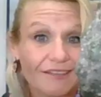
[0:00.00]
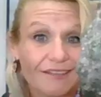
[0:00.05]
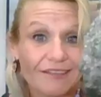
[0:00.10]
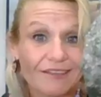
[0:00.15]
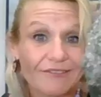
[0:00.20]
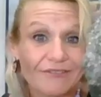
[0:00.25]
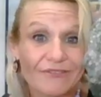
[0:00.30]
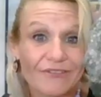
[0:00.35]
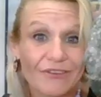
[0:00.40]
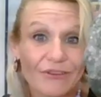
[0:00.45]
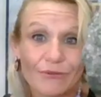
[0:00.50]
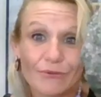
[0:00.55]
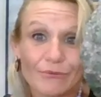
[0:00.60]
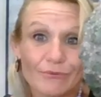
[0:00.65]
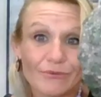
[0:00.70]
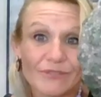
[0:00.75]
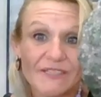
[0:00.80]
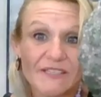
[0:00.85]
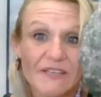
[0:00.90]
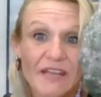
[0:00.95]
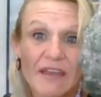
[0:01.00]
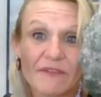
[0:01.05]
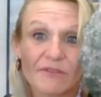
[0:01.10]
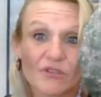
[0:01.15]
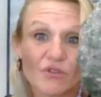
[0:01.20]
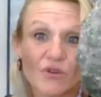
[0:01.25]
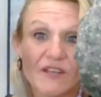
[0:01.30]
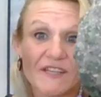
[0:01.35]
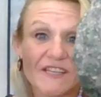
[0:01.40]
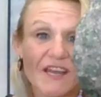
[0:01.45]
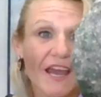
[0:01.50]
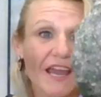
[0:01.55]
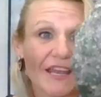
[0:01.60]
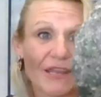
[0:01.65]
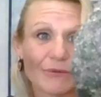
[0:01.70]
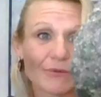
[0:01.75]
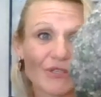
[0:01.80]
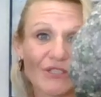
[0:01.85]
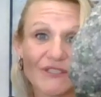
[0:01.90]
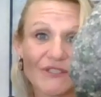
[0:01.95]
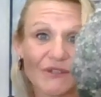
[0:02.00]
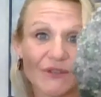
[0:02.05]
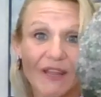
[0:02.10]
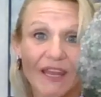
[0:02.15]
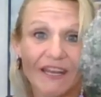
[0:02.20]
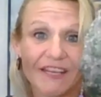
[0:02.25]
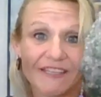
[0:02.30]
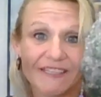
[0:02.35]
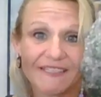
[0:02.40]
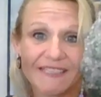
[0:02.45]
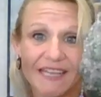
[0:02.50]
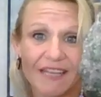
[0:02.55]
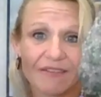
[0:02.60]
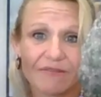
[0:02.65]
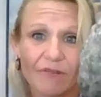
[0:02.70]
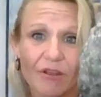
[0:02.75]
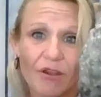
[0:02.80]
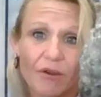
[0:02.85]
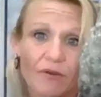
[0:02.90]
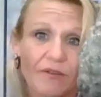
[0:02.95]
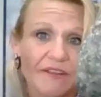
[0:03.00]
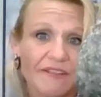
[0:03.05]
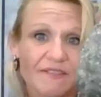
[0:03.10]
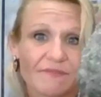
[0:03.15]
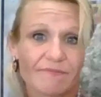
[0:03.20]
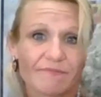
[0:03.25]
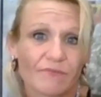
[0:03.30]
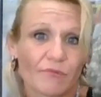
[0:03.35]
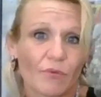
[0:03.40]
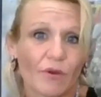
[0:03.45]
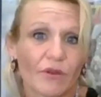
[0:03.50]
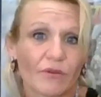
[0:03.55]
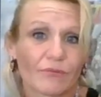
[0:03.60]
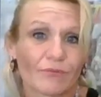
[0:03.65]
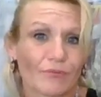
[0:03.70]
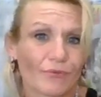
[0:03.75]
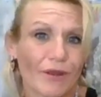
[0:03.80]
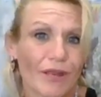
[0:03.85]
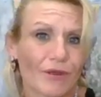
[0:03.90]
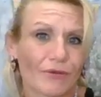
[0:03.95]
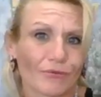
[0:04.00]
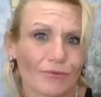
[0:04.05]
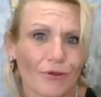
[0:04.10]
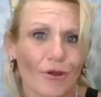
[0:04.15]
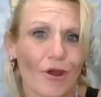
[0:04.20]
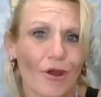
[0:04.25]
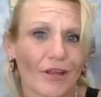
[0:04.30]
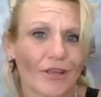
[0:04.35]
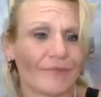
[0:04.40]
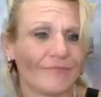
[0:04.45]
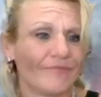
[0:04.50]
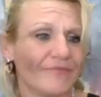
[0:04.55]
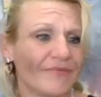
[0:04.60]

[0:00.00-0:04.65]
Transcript: If you didn't have a trained eye, you would just look at it and say, "Oh, that's weird brown rock."